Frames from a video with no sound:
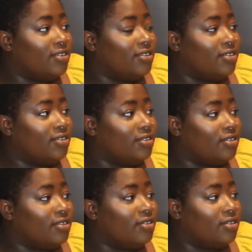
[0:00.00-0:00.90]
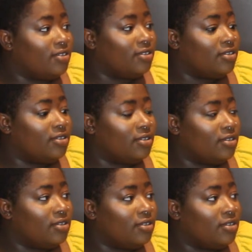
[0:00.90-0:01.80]

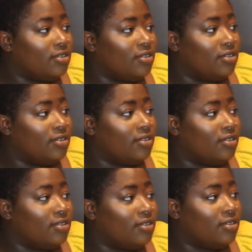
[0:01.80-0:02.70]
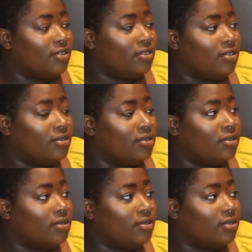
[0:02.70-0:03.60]

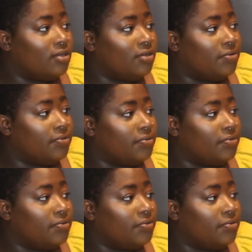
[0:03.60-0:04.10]
This person isn't speaking.